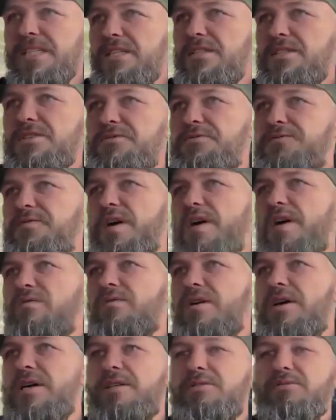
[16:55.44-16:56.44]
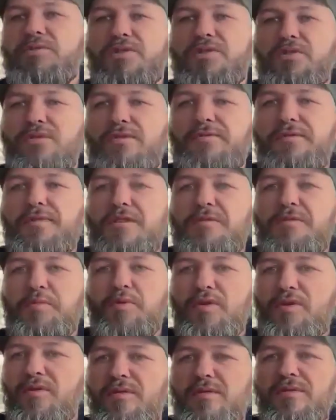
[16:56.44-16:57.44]
it just felt like it was good for the
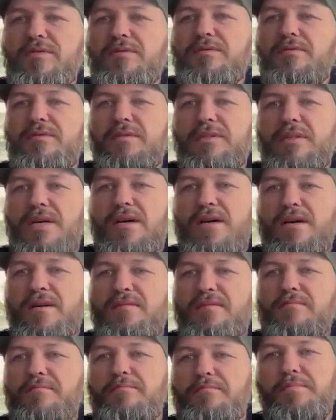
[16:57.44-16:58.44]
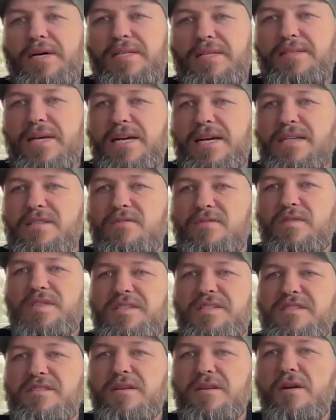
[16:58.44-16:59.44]
sport. But Townsville
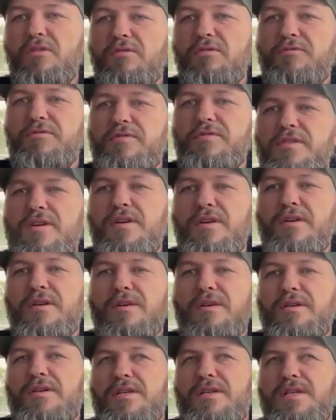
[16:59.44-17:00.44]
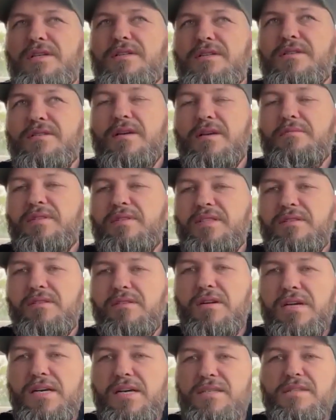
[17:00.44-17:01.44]
itself is something
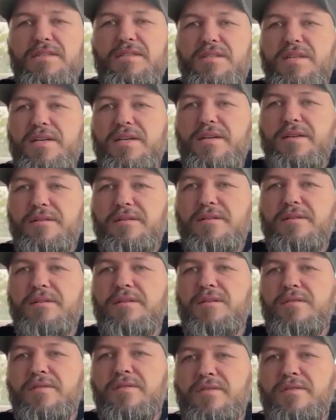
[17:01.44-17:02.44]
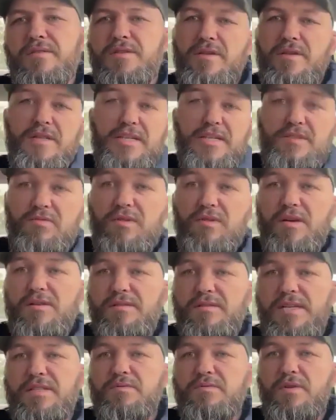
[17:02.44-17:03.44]
that I understand. So that's why
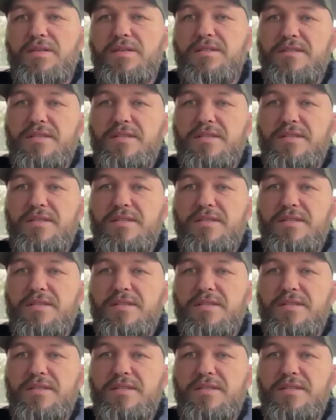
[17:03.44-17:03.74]
I did